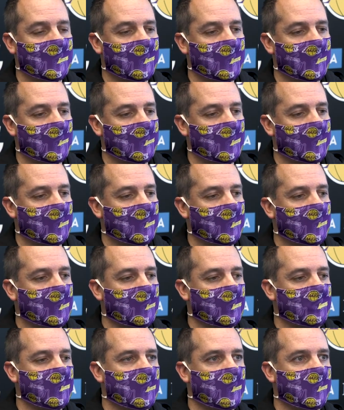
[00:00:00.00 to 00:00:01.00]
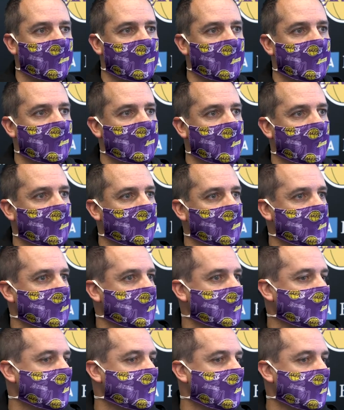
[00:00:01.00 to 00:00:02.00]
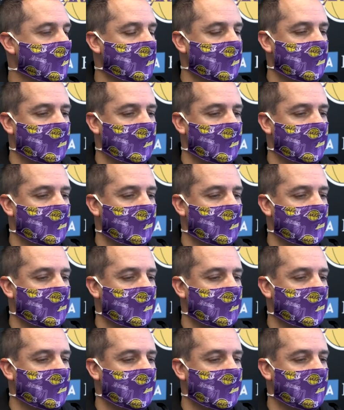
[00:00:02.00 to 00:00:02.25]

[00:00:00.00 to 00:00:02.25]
and you know, the intelligence,